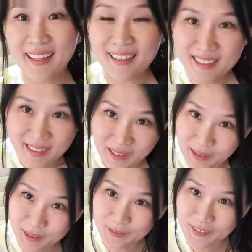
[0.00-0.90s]

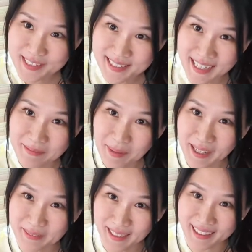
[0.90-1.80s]
So first up, I
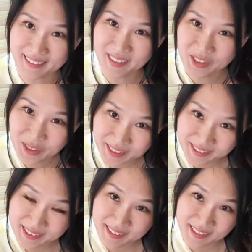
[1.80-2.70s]
would like to
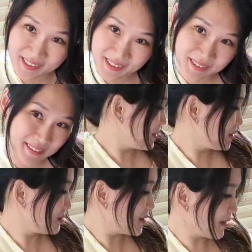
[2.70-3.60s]
introduce to you the
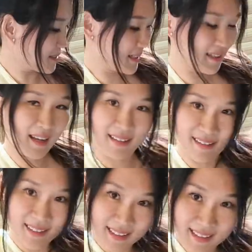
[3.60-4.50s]

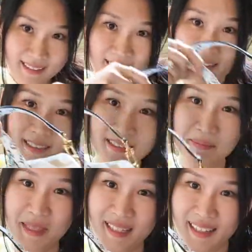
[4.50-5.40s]
2019
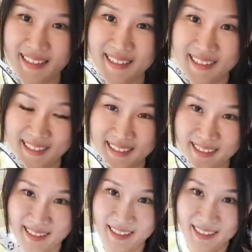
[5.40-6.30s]
summer collection.